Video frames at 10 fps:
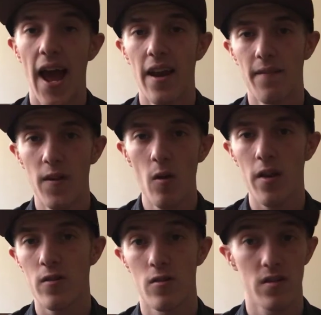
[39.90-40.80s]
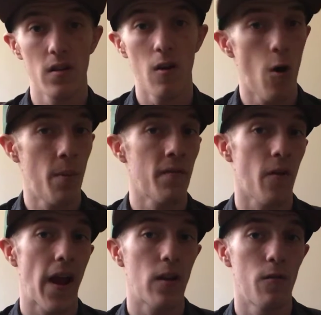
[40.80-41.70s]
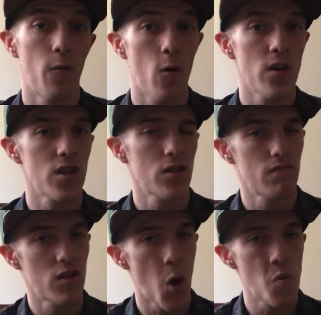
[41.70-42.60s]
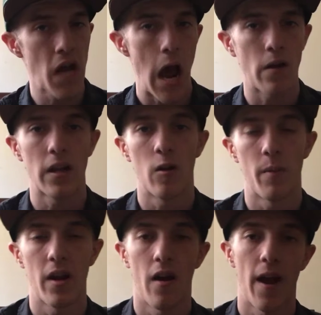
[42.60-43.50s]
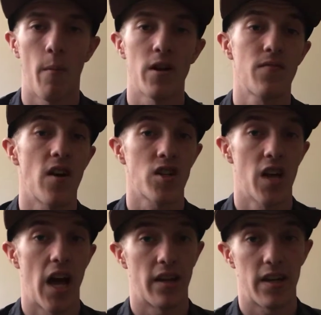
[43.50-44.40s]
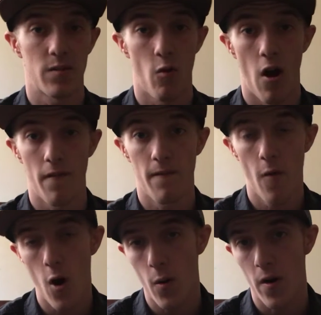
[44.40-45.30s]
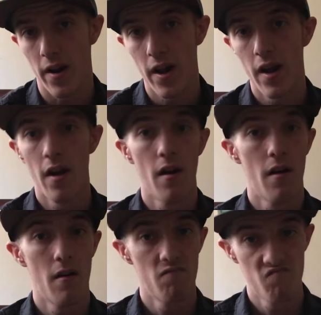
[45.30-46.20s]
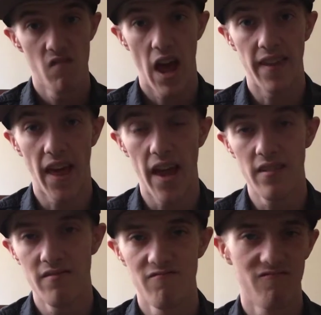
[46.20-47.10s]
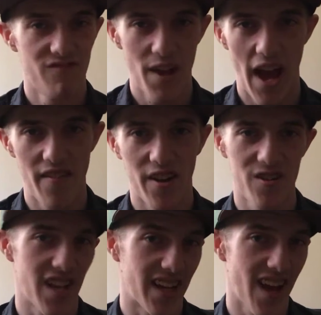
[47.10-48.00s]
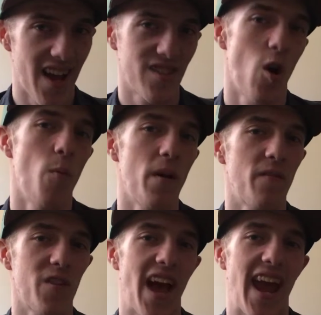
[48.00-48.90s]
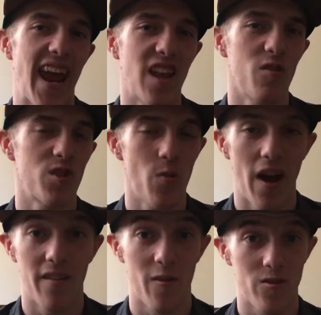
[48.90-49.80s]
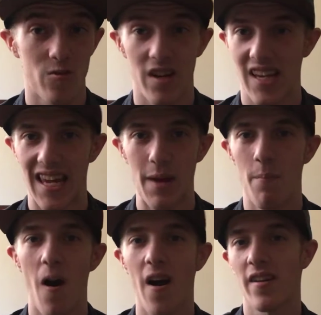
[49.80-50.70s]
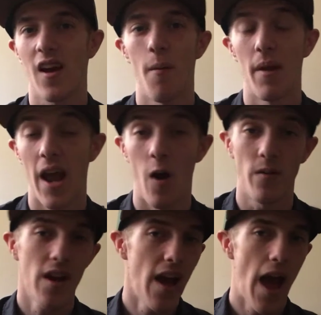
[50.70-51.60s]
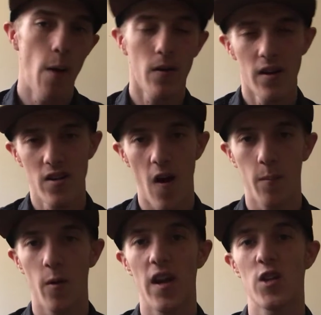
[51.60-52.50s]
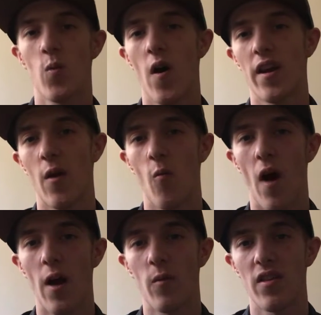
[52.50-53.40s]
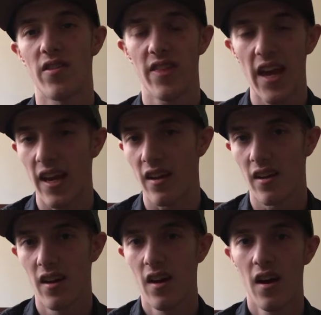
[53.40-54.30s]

and a few others are still hoping for Halo 4, just toned down a little bit on how much functionality is brought forward. And then you have others like us hoping for that Halo 2 anniversary to keep on coming out. And we're going to talk about each one and why we think